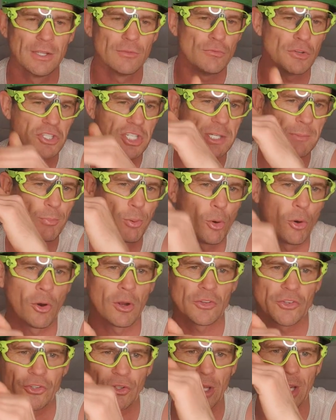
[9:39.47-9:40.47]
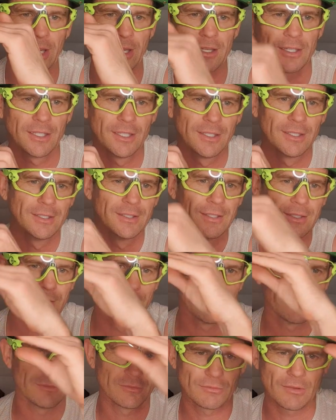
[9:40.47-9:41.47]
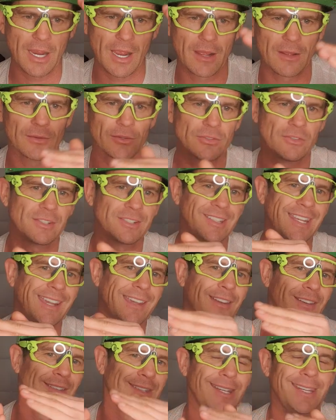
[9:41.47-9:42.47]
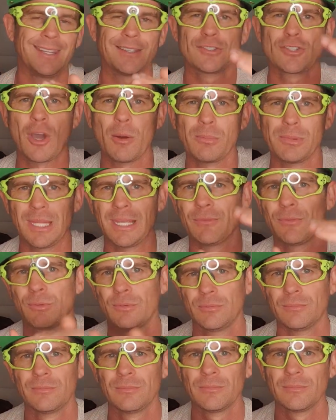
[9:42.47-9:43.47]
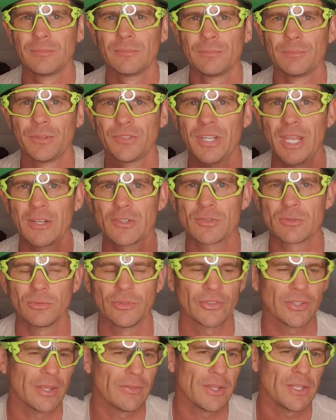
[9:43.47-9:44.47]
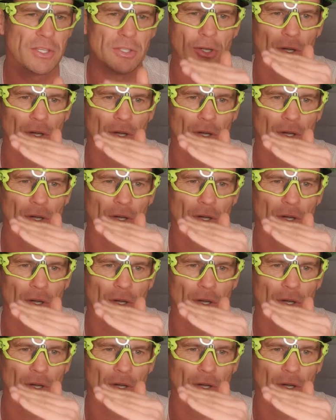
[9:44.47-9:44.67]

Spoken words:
Richie Port's like second tier top level potentials, and then you